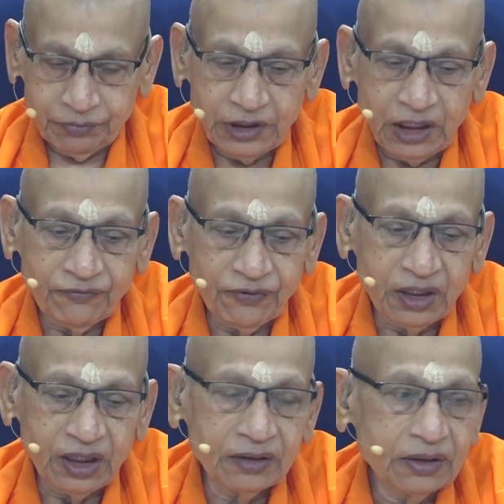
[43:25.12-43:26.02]

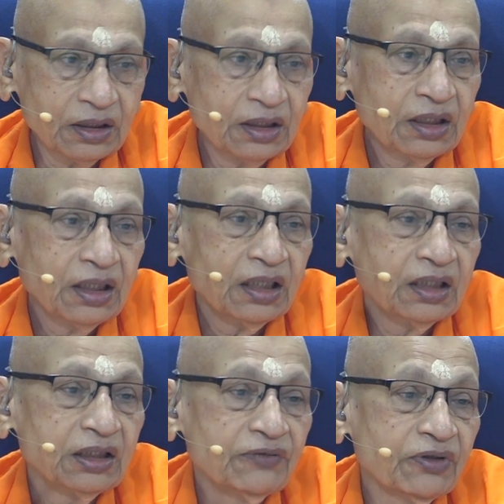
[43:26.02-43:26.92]
Therefore,
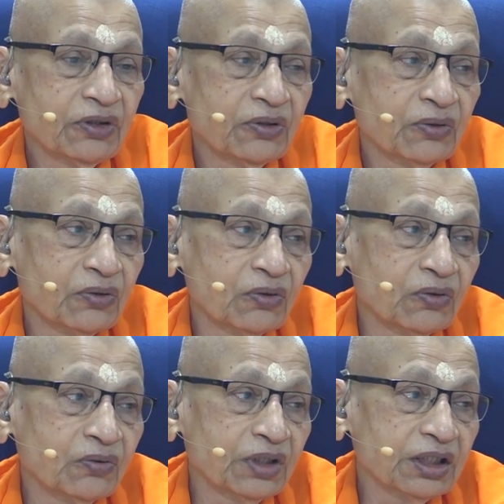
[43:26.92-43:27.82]
even
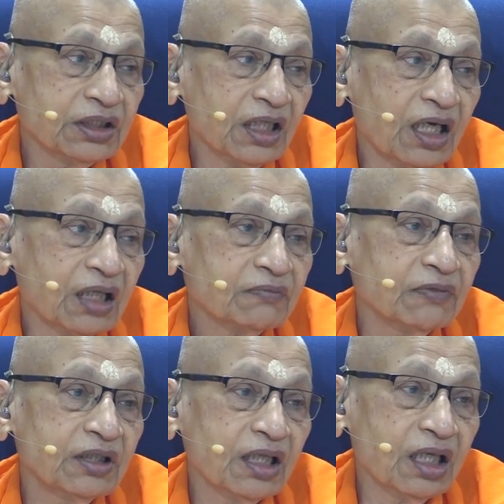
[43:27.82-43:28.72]
though they say Atma
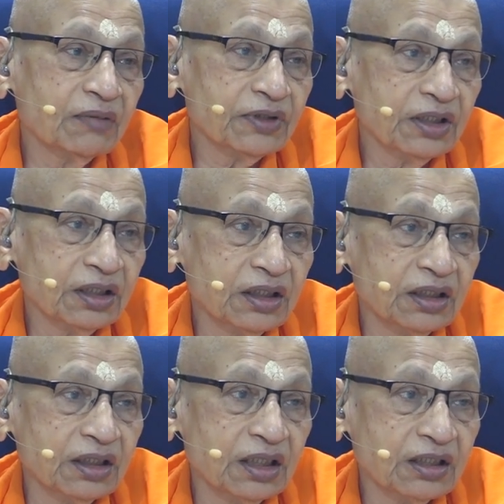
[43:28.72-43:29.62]

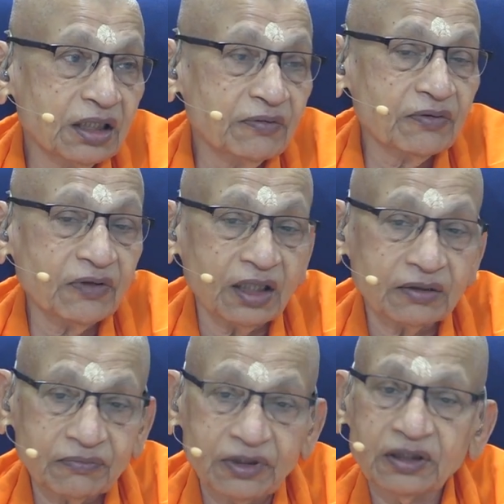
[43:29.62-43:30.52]
labha, attainment of
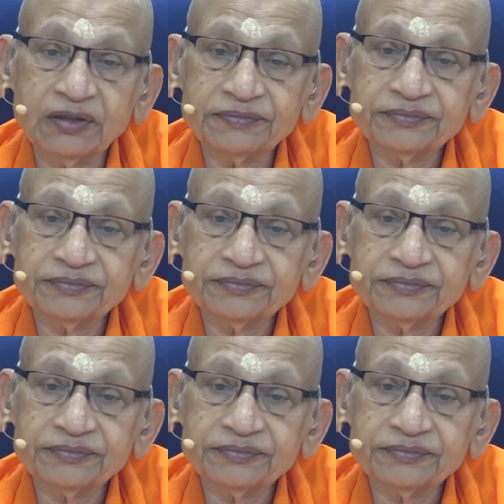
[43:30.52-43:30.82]
Atma,